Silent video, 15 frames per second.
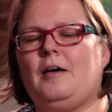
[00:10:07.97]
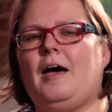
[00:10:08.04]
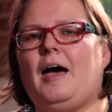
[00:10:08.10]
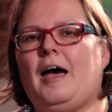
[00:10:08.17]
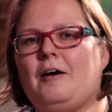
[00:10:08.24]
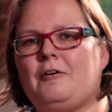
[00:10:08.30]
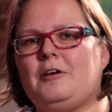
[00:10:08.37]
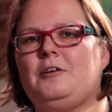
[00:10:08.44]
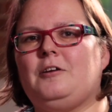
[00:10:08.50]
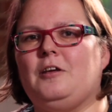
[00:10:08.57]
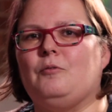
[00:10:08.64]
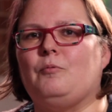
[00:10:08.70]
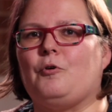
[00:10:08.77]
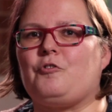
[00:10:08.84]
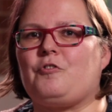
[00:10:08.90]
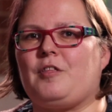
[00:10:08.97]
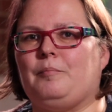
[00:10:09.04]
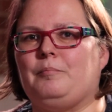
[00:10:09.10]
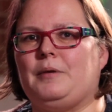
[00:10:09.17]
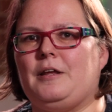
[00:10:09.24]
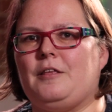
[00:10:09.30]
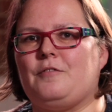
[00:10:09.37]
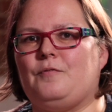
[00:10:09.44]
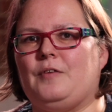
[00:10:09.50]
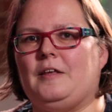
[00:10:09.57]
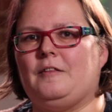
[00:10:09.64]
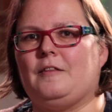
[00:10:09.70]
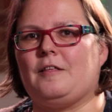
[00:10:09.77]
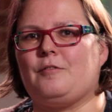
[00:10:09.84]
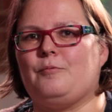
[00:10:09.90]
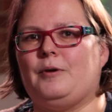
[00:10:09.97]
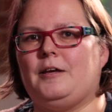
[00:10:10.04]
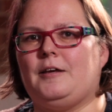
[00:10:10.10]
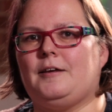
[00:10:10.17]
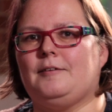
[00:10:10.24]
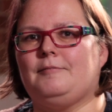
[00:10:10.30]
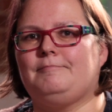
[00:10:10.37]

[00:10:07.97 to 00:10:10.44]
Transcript: How could you wash somebody's feet this week?